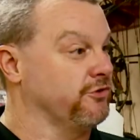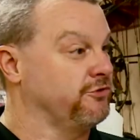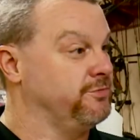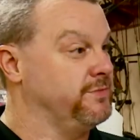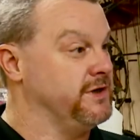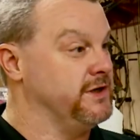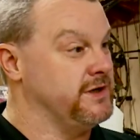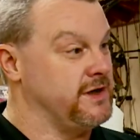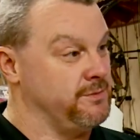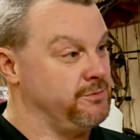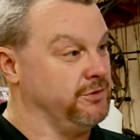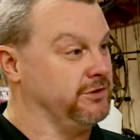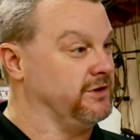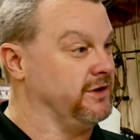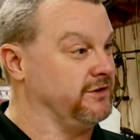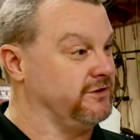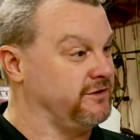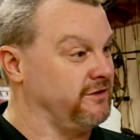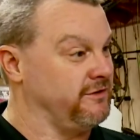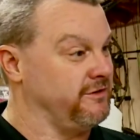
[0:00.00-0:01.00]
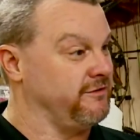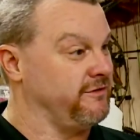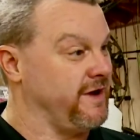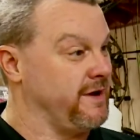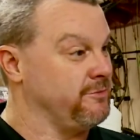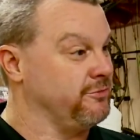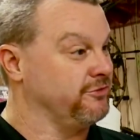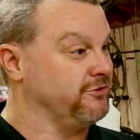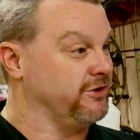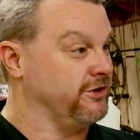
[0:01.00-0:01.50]
speed, they put that
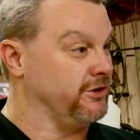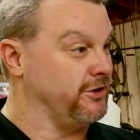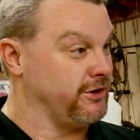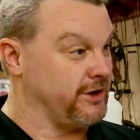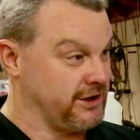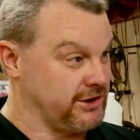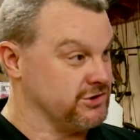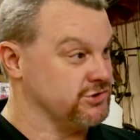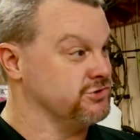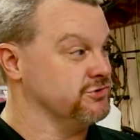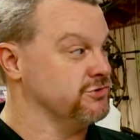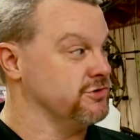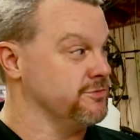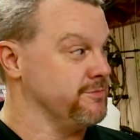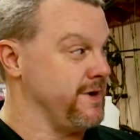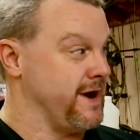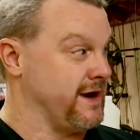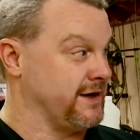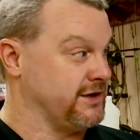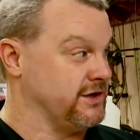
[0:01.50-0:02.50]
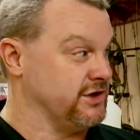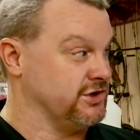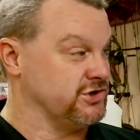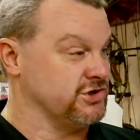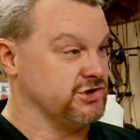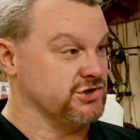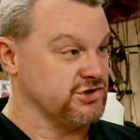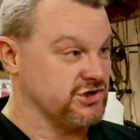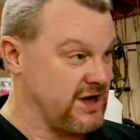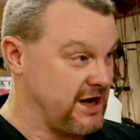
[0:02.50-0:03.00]
75% on, they can shoot their back tension,
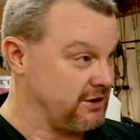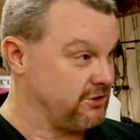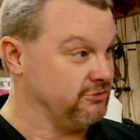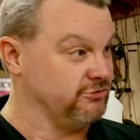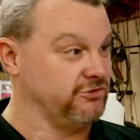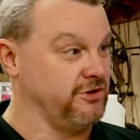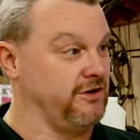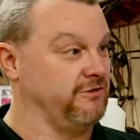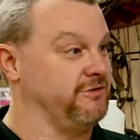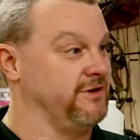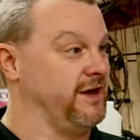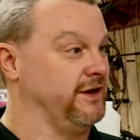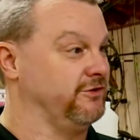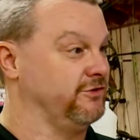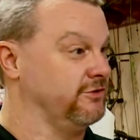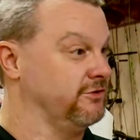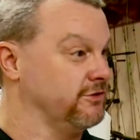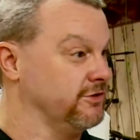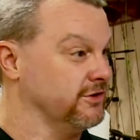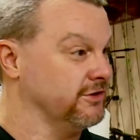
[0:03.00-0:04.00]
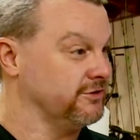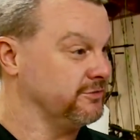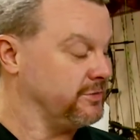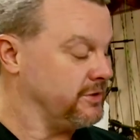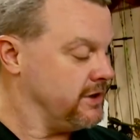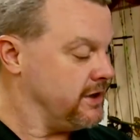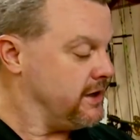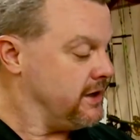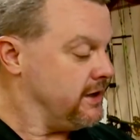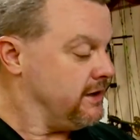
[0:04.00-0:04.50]
the shot goes off nice and crisp.
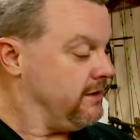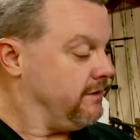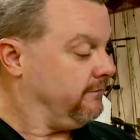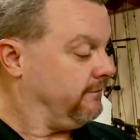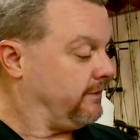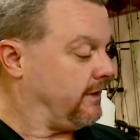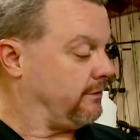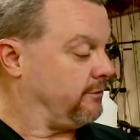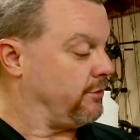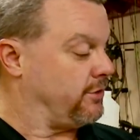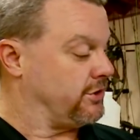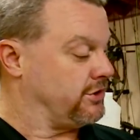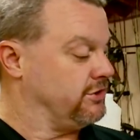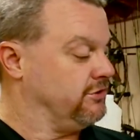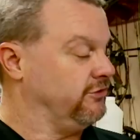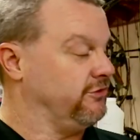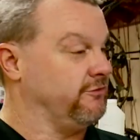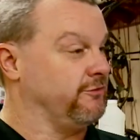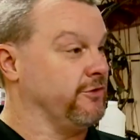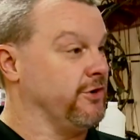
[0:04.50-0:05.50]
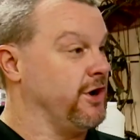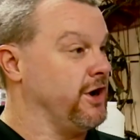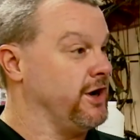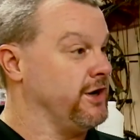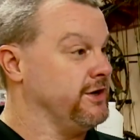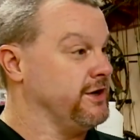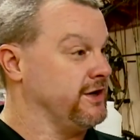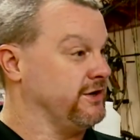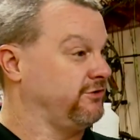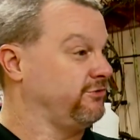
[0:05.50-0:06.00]
They want to use it for
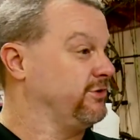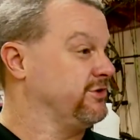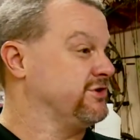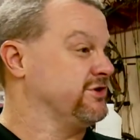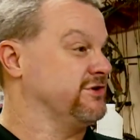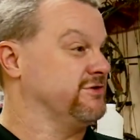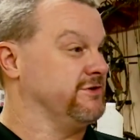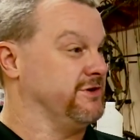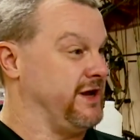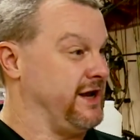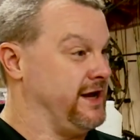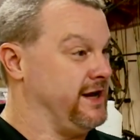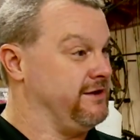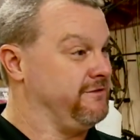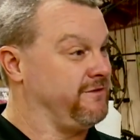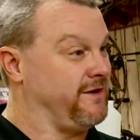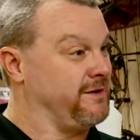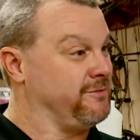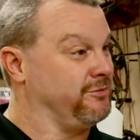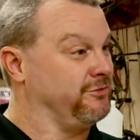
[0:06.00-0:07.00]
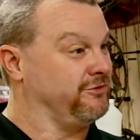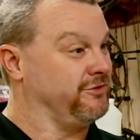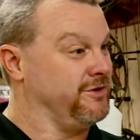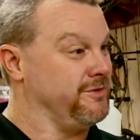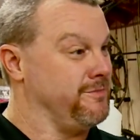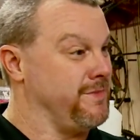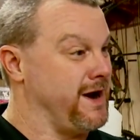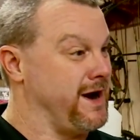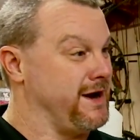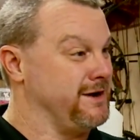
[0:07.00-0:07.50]
hunting, they switch it to an 85%
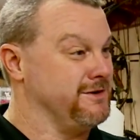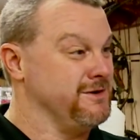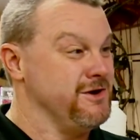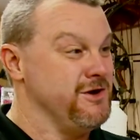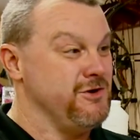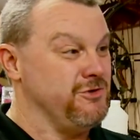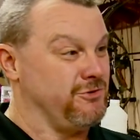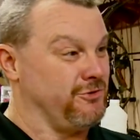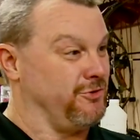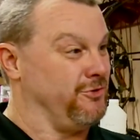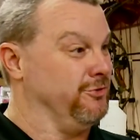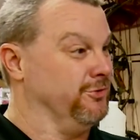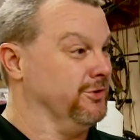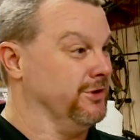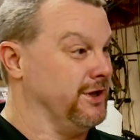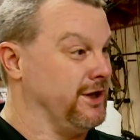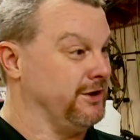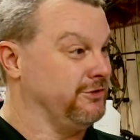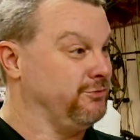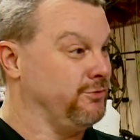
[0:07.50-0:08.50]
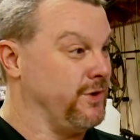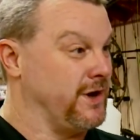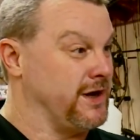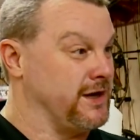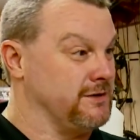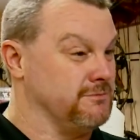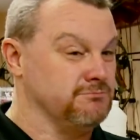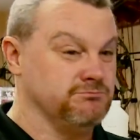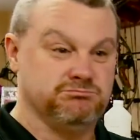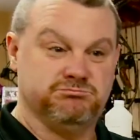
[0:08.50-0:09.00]
mod, they're holding less weight,
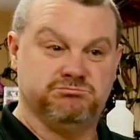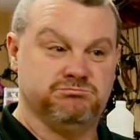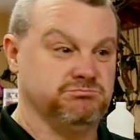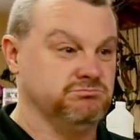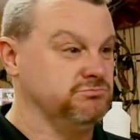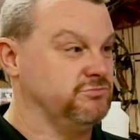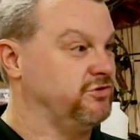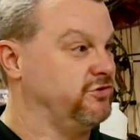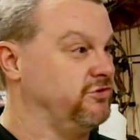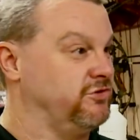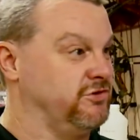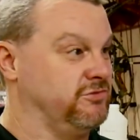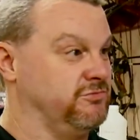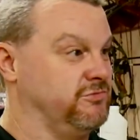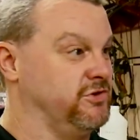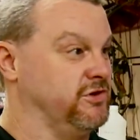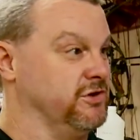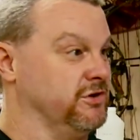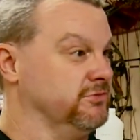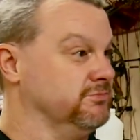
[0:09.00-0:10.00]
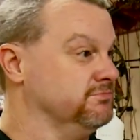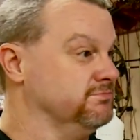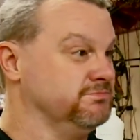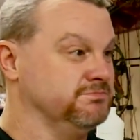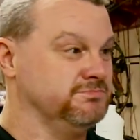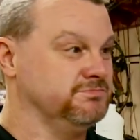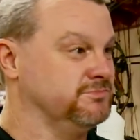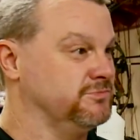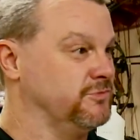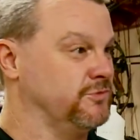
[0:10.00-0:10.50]
still
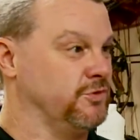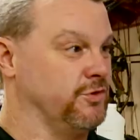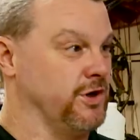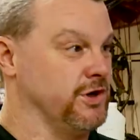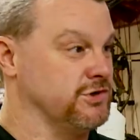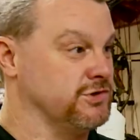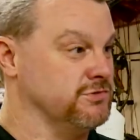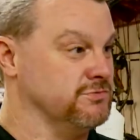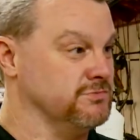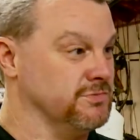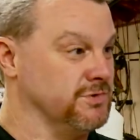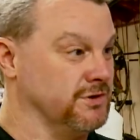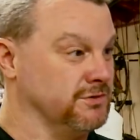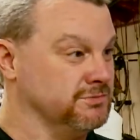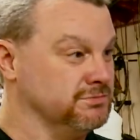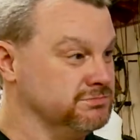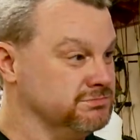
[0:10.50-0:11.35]
a great shooting bow.